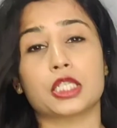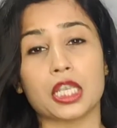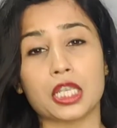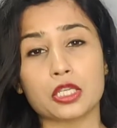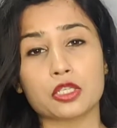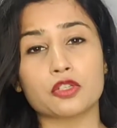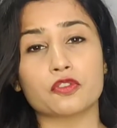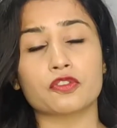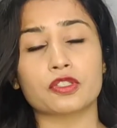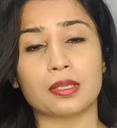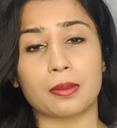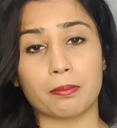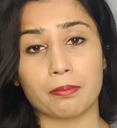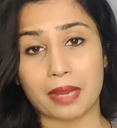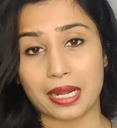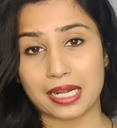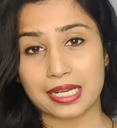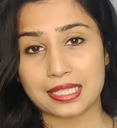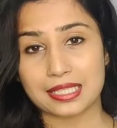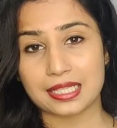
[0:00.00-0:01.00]
change of
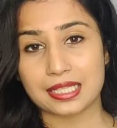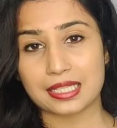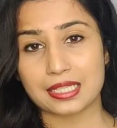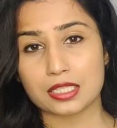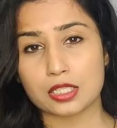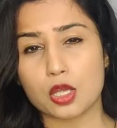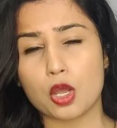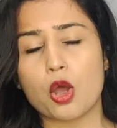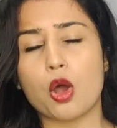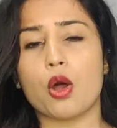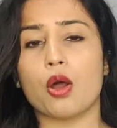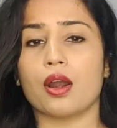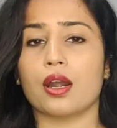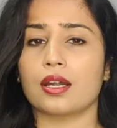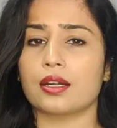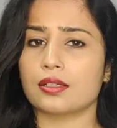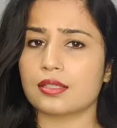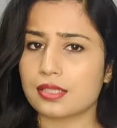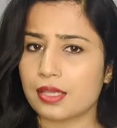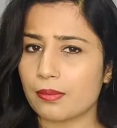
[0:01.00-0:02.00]
some medicines
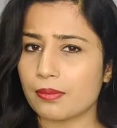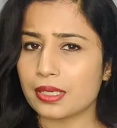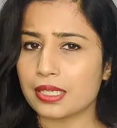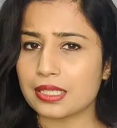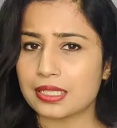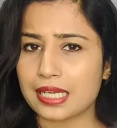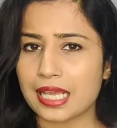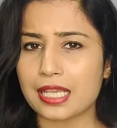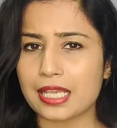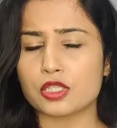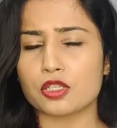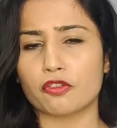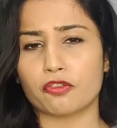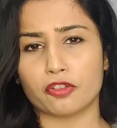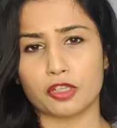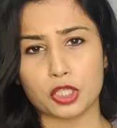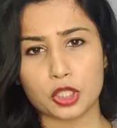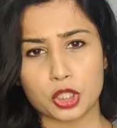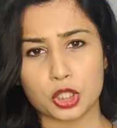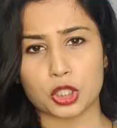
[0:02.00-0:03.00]
or some intakes
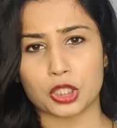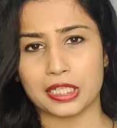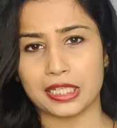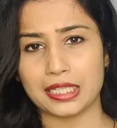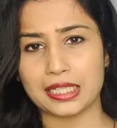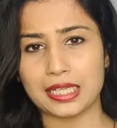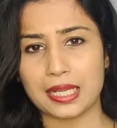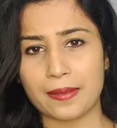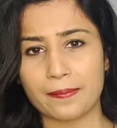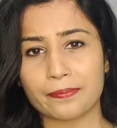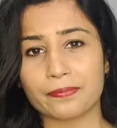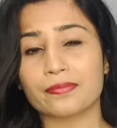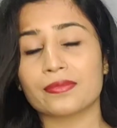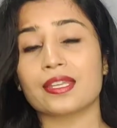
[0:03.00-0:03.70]
of insulin,